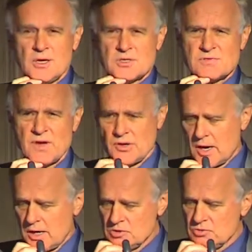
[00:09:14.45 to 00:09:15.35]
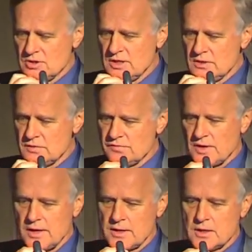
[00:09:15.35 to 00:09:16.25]
it is very hard to
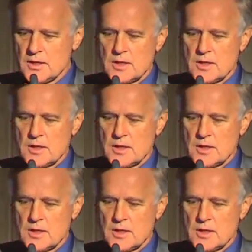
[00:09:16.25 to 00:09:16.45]
identify